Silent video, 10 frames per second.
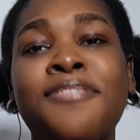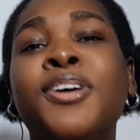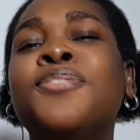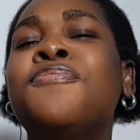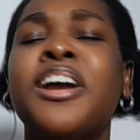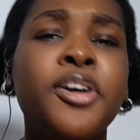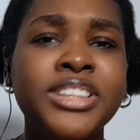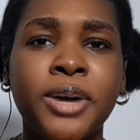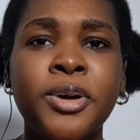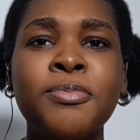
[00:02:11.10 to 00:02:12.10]
felt very
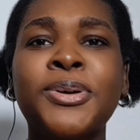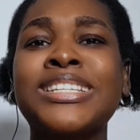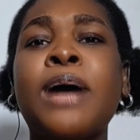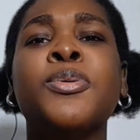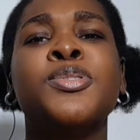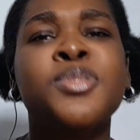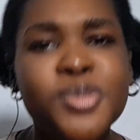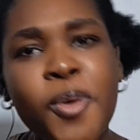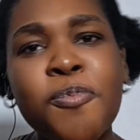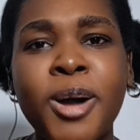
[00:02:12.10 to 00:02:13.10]
underwhelmed because I was
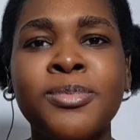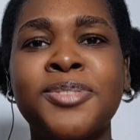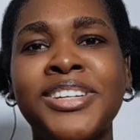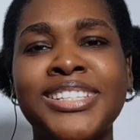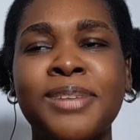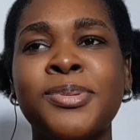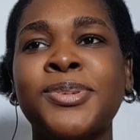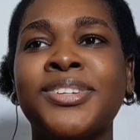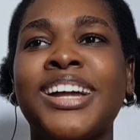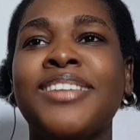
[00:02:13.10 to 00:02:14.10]
so pumped for this
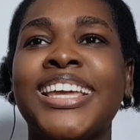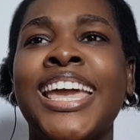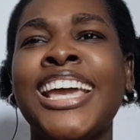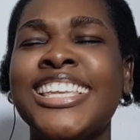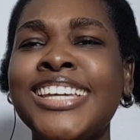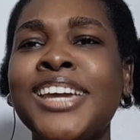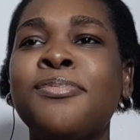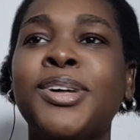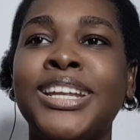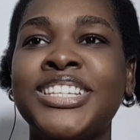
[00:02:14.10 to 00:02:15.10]
episode. I'm like, yeah,
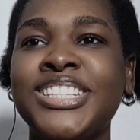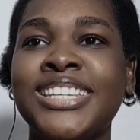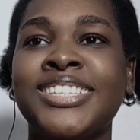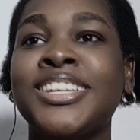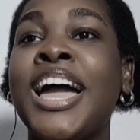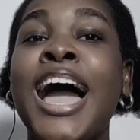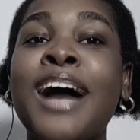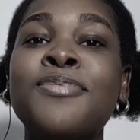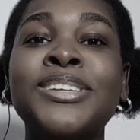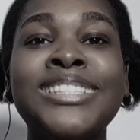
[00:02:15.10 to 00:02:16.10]
Blood and Cheese.
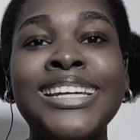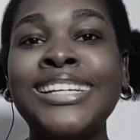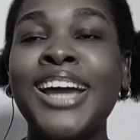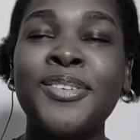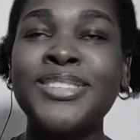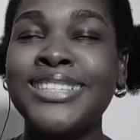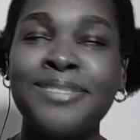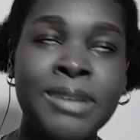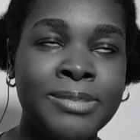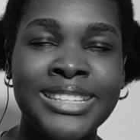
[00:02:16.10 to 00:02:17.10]
I'm not saying I want to see
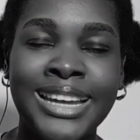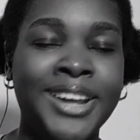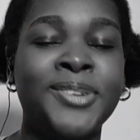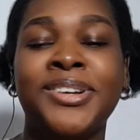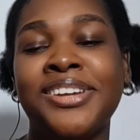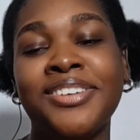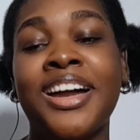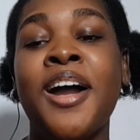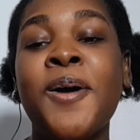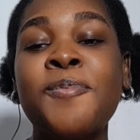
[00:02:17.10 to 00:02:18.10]
a baby die or
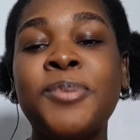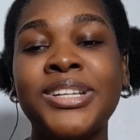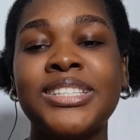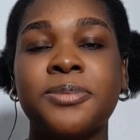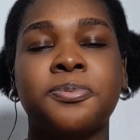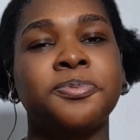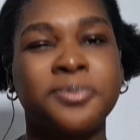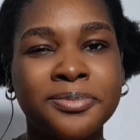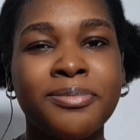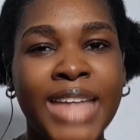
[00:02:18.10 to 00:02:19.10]
whatever, but
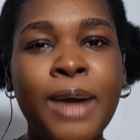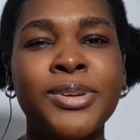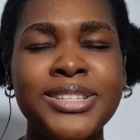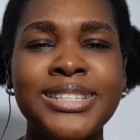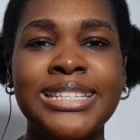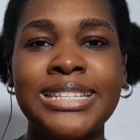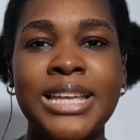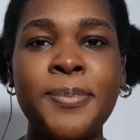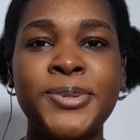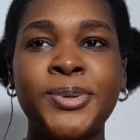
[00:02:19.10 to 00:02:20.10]
I wanted to see
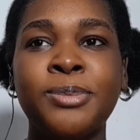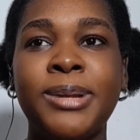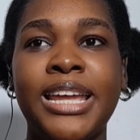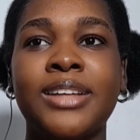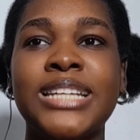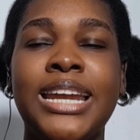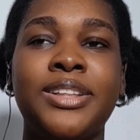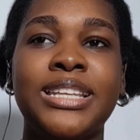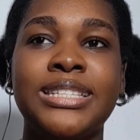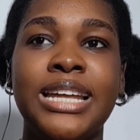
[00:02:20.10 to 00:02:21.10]
this episode play out. And I
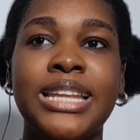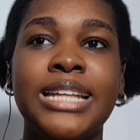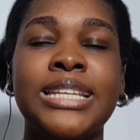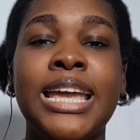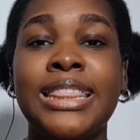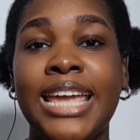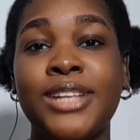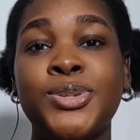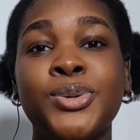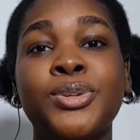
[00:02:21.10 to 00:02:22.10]
understand that they
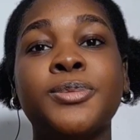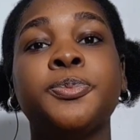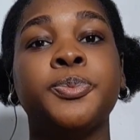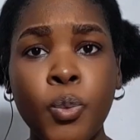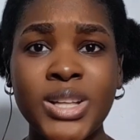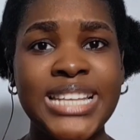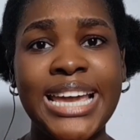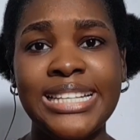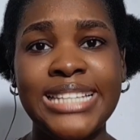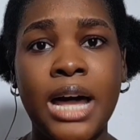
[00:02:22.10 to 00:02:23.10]
had to water
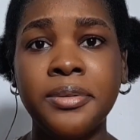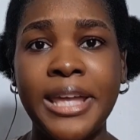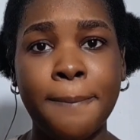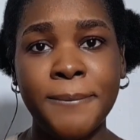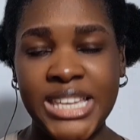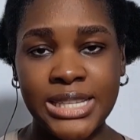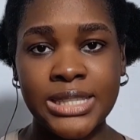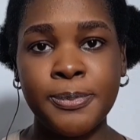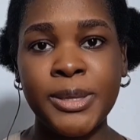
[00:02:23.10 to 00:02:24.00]
it down a bit